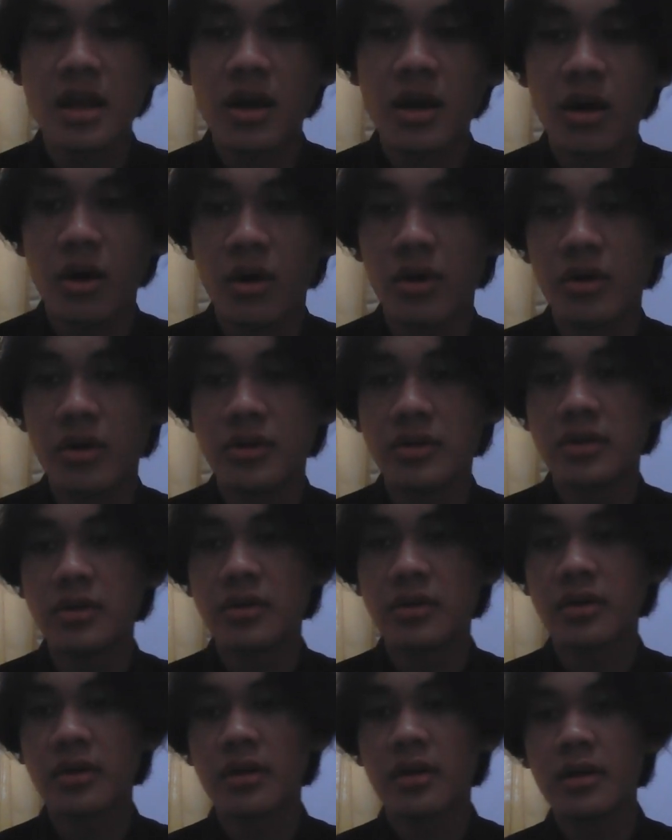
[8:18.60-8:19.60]

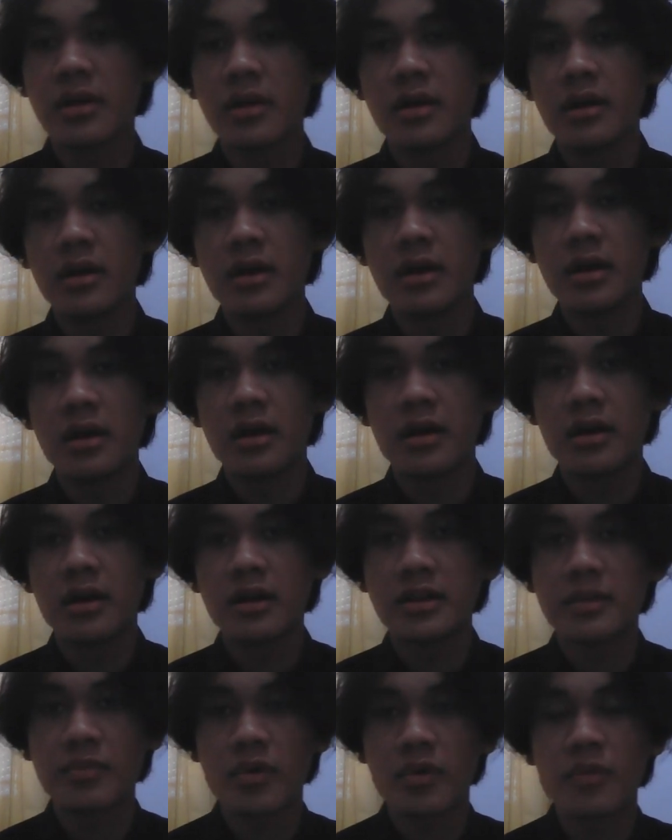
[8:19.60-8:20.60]
on
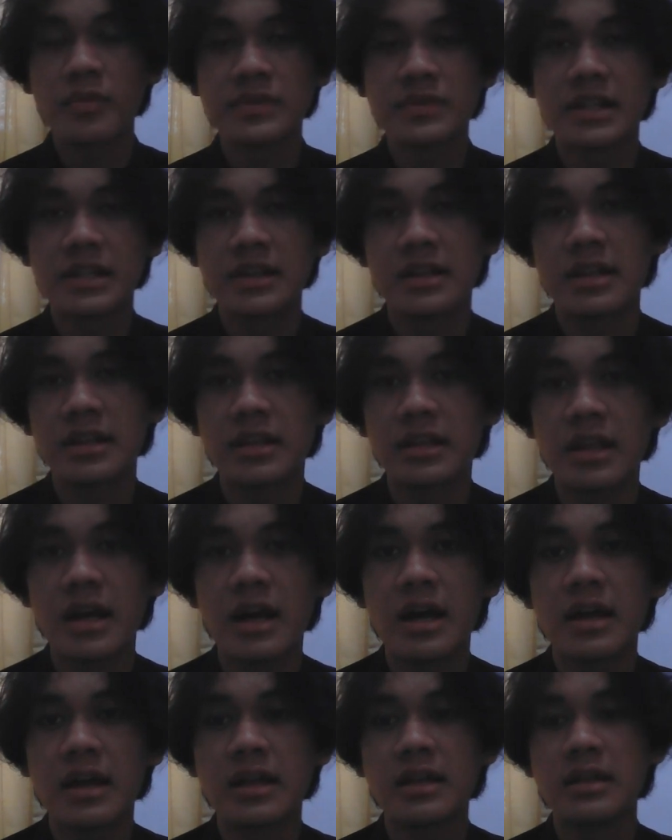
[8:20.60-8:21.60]
the proposal that
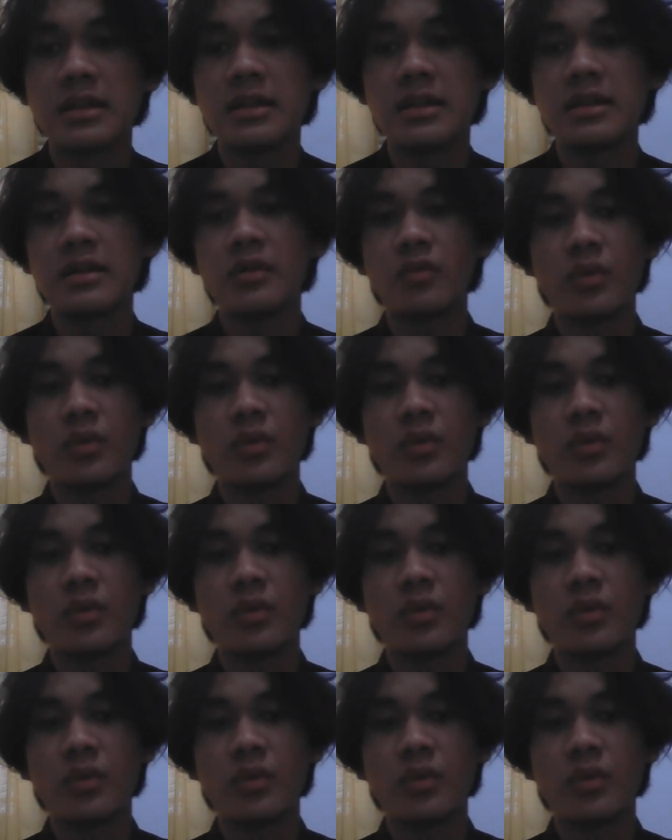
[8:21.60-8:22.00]
I